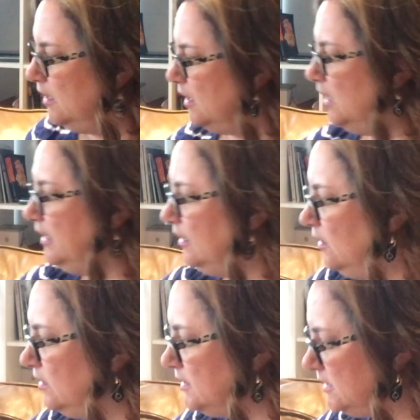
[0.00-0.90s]
I
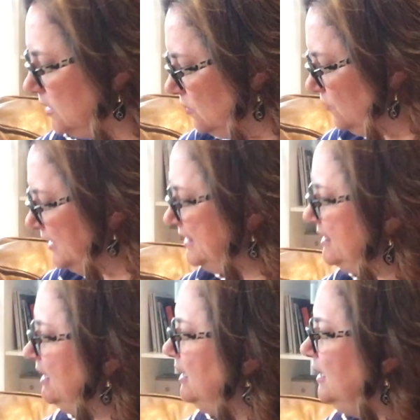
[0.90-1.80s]
also
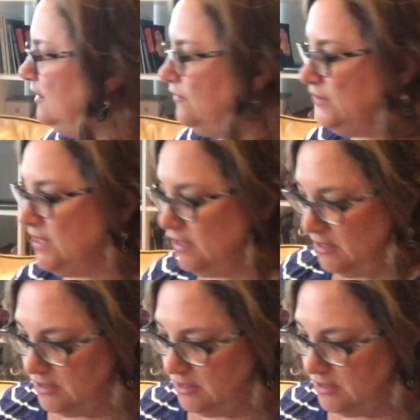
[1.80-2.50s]
received,